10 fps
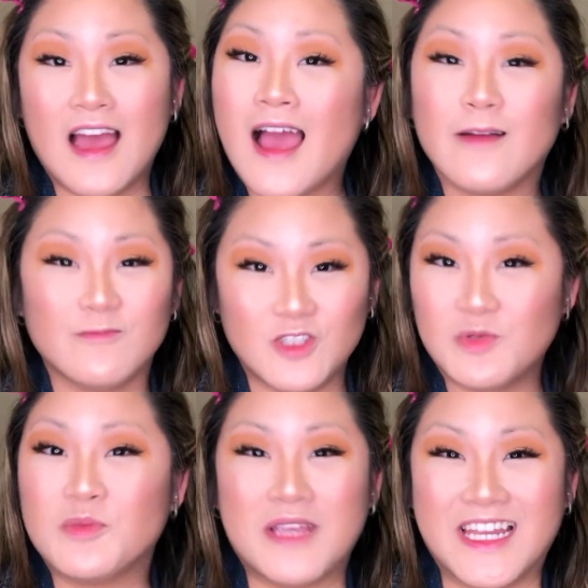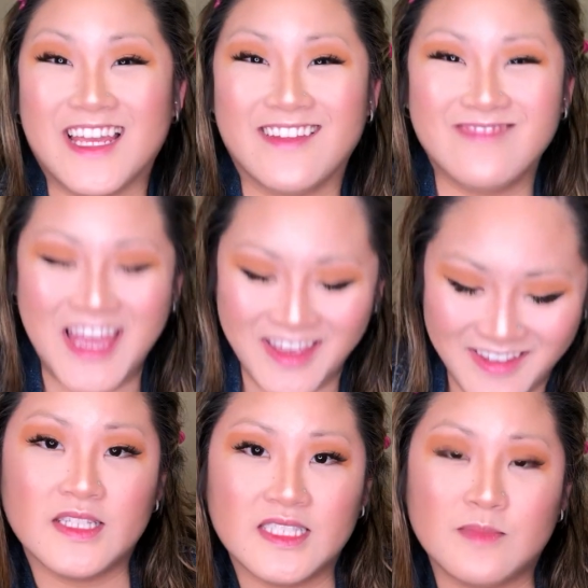I'm just repeating it.
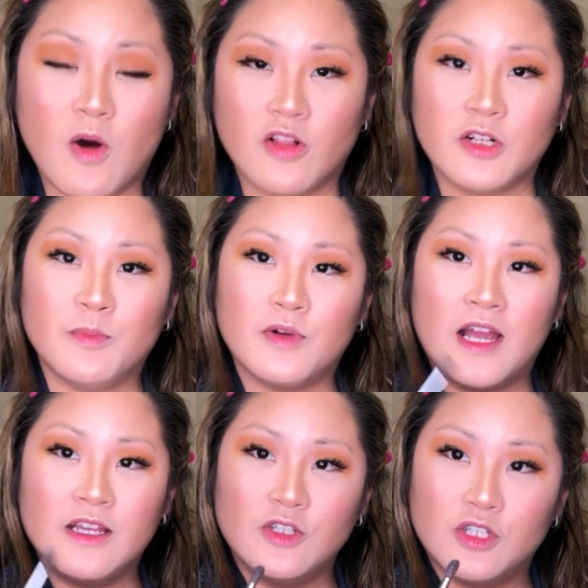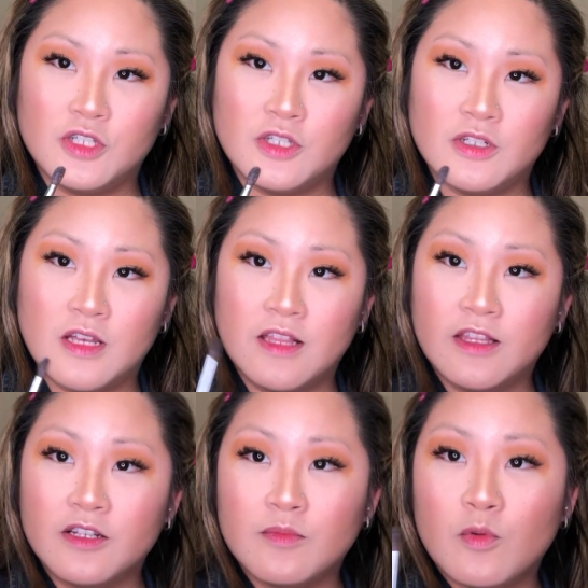A smaller brush, a
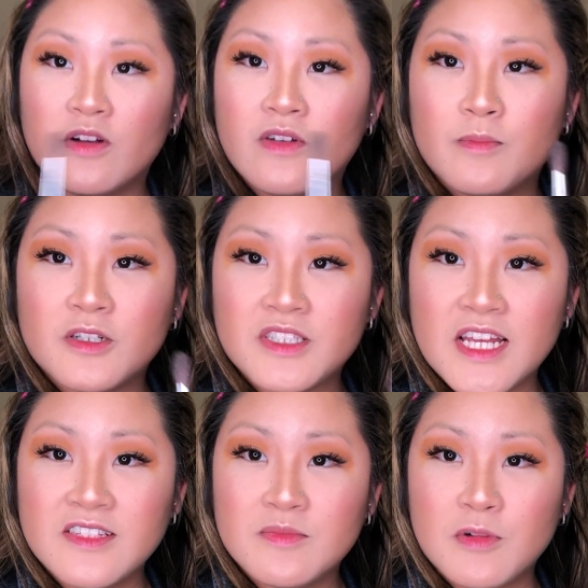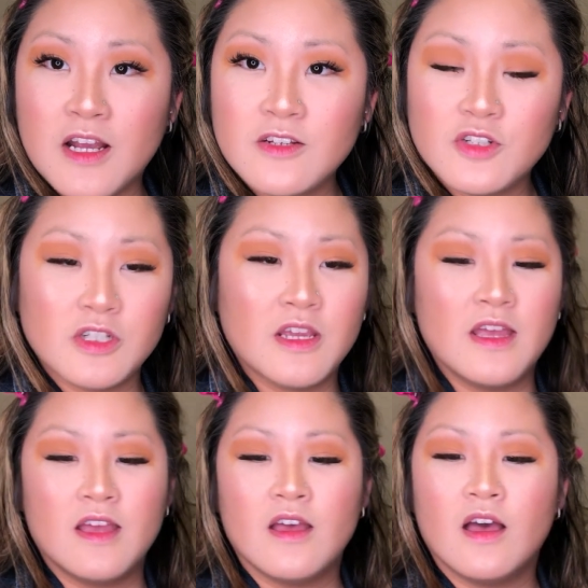little more of a precise brush.
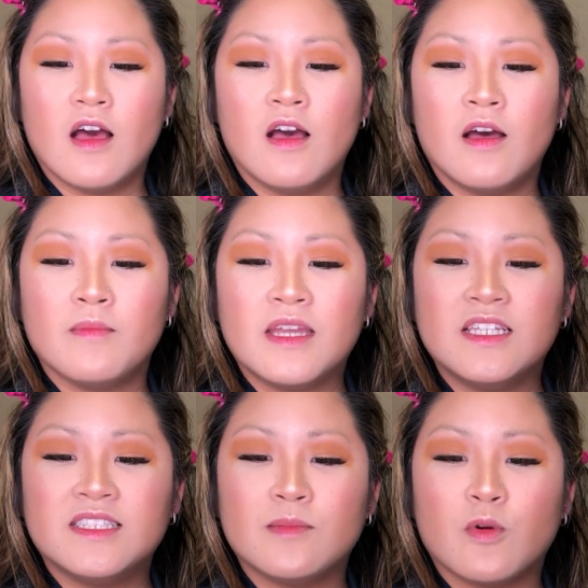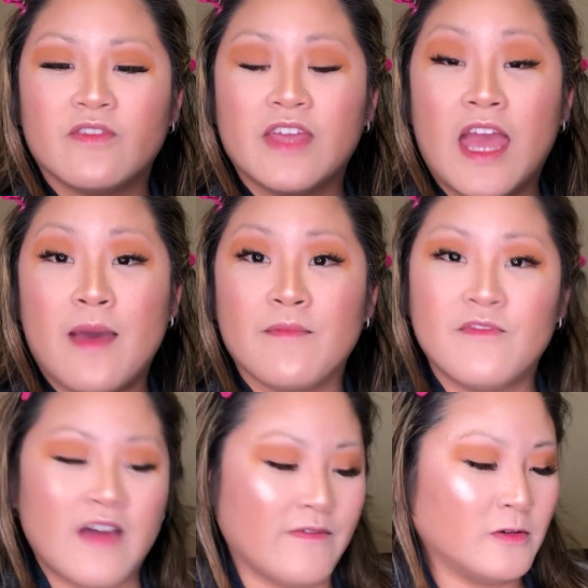It is the Morphe
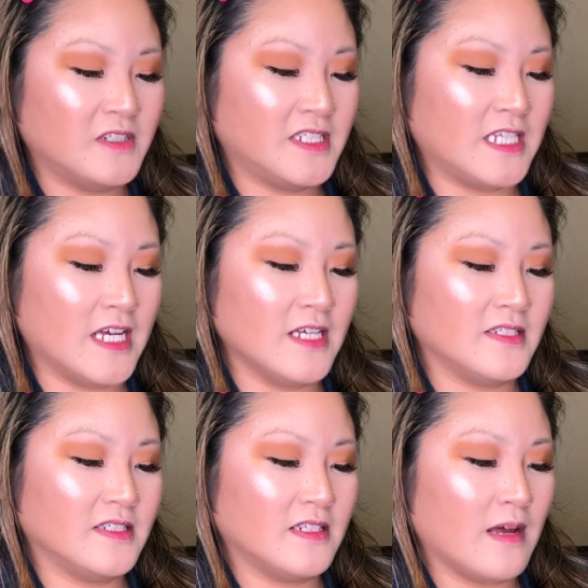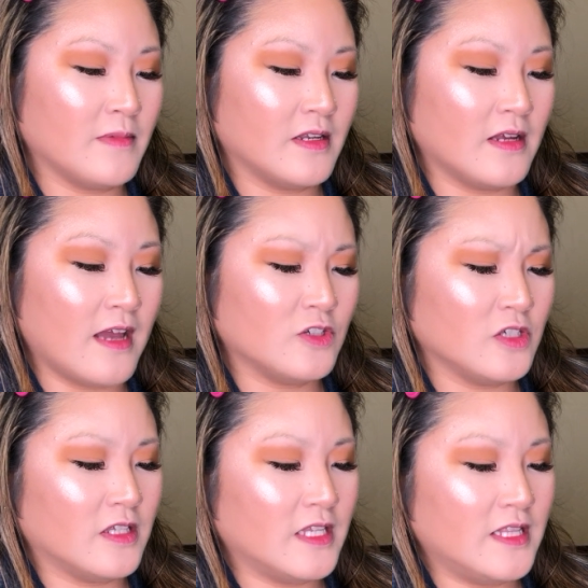M506. I'm gonna
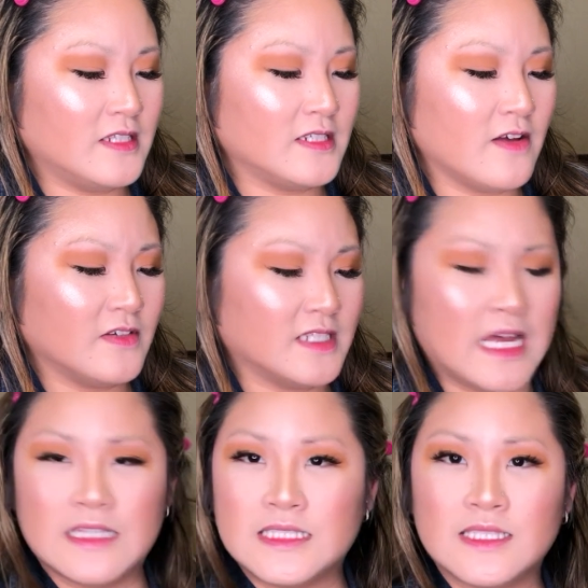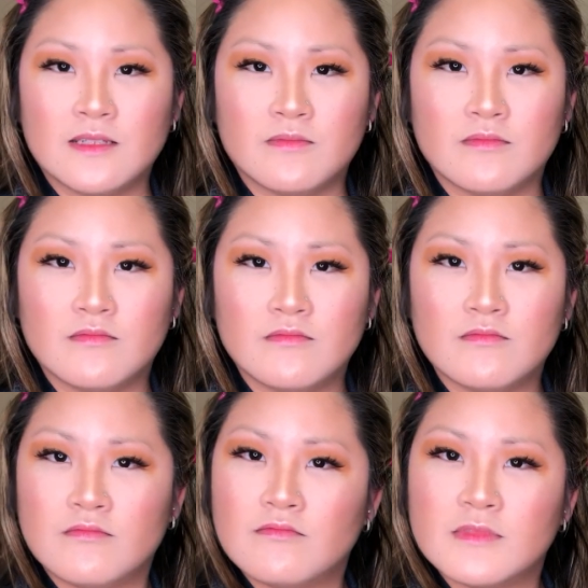actually clean this off because it has some
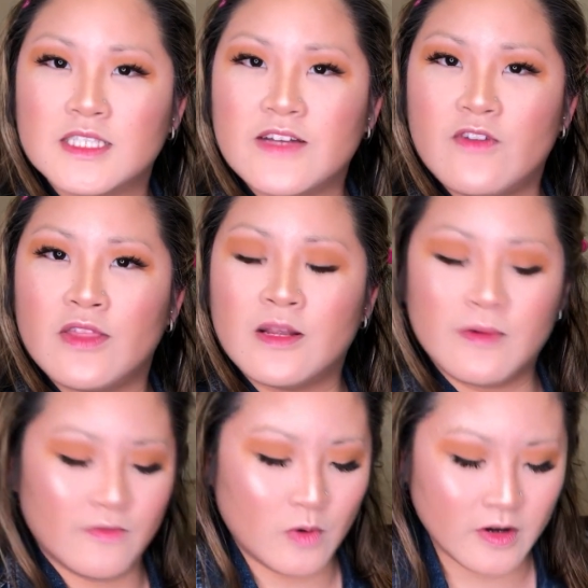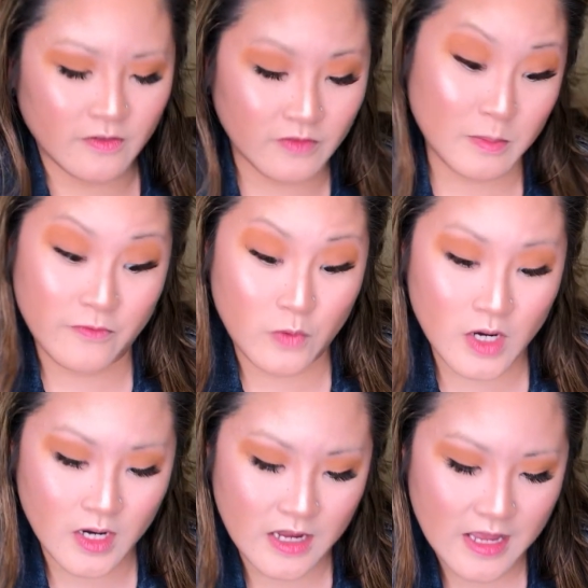stuff on there from
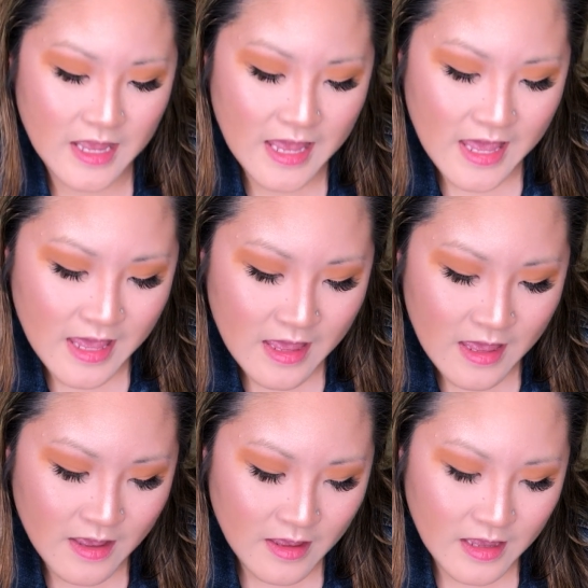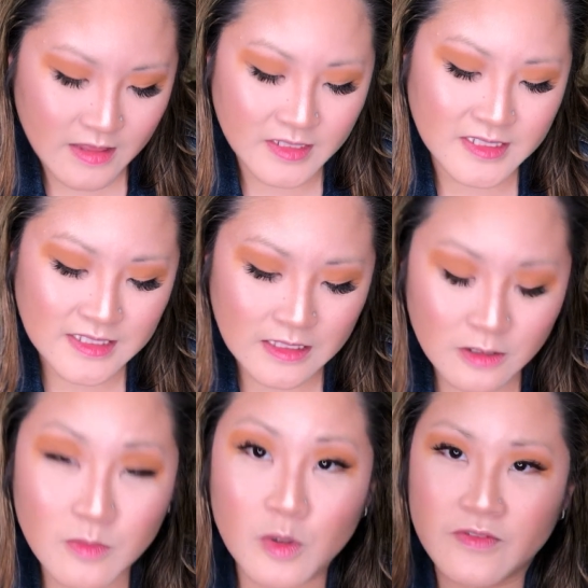before. And this is a
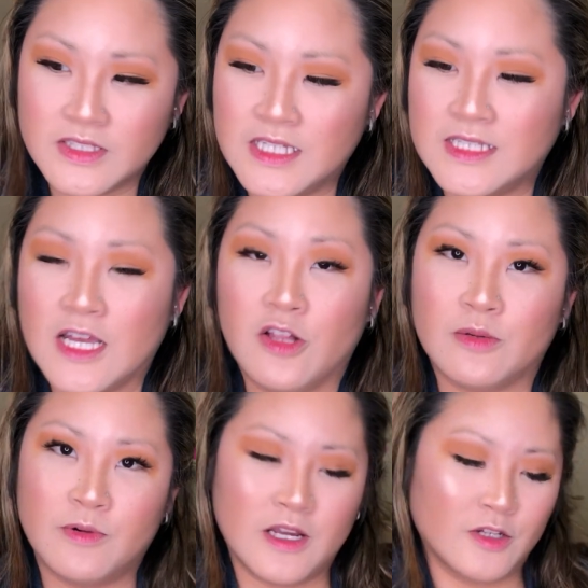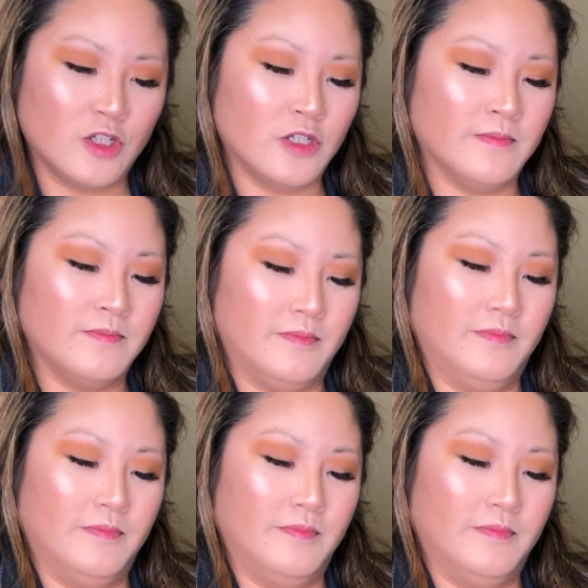little more of a detailer brush.